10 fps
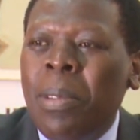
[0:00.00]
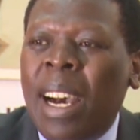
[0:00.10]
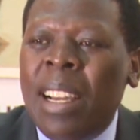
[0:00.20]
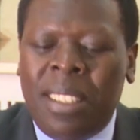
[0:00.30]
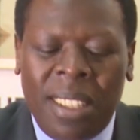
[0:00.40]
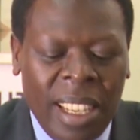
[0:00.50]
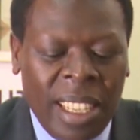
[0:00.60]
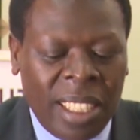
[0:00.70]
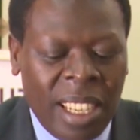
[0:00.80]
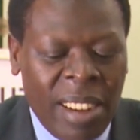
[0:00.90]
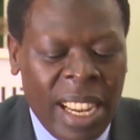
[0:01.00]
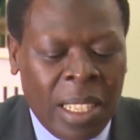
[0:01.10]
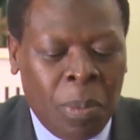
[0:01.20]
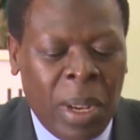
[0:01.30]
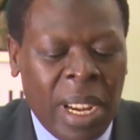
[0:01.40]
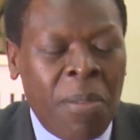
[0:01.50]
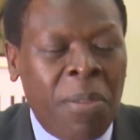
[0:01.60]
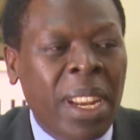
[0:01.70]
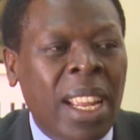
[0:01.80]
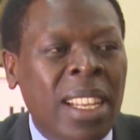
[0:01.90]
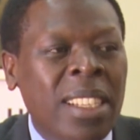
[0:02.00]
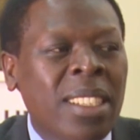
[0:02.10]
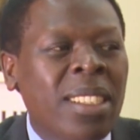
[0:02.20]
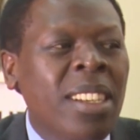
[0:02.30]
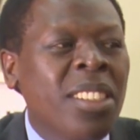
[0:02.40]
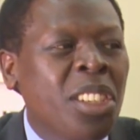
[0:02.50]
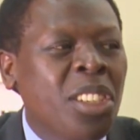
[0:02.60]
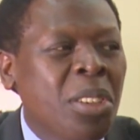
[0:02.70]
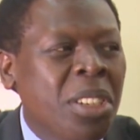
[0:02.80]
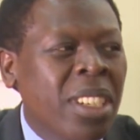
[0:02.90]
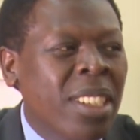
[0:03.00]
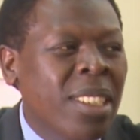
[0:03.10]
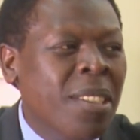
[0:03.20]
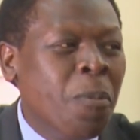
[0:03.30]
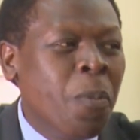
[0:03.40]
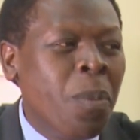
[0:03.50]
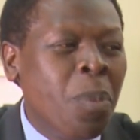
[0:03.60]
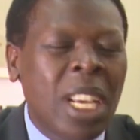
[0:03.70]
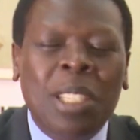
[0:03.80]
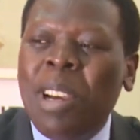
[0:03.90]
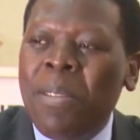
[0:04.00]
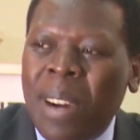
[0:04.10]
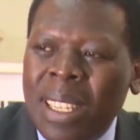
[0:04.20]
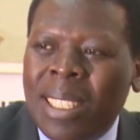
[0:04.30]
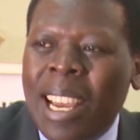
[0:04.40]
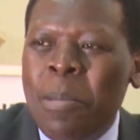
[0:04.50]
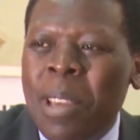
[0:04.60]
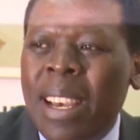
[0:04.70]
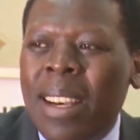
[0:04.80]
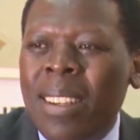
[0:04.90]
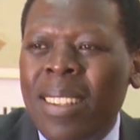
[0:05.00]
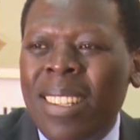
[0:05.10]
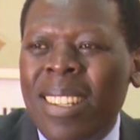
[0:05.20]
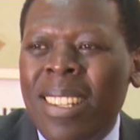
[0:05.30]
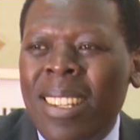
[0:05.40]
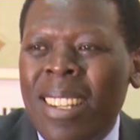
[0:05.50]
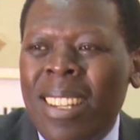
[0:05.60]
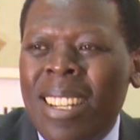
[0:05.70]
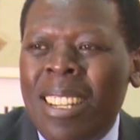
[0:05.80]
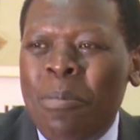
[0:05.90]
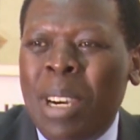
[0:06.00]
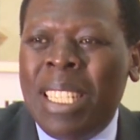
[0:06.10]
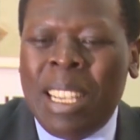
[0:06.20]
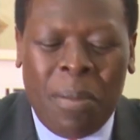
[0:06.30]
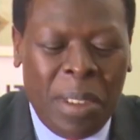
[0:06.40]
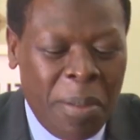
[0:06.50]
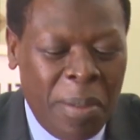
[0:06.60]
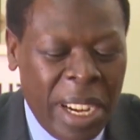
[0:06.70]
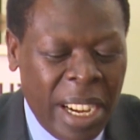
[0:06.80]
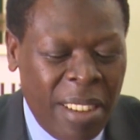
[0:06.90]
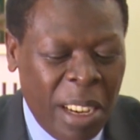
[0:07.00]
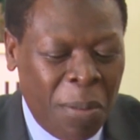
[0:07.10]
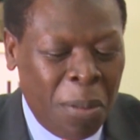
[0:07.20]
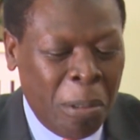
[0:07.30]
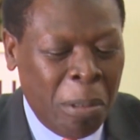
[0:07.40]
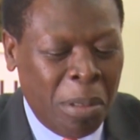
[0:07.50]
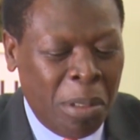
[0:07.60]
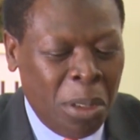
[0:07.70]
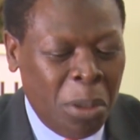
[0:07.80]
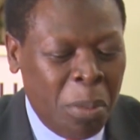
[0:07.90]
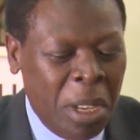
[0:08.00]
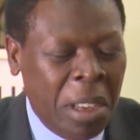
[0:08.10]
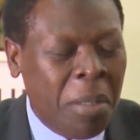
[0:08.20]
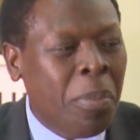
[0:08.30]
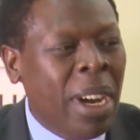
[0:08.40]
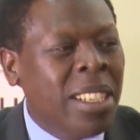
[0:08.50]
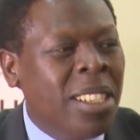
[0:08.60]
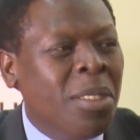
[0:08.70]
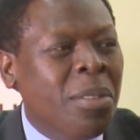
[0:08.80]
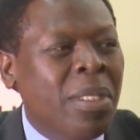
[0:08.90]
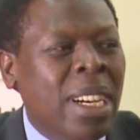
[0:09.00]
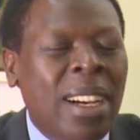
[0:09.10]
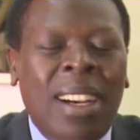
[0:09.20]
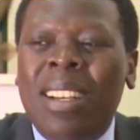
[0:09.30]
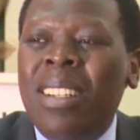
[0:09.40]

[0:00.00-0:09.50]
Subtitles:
at this great Pan-Africanist institution. It's my first time here, but I'm very, very grateful to be part of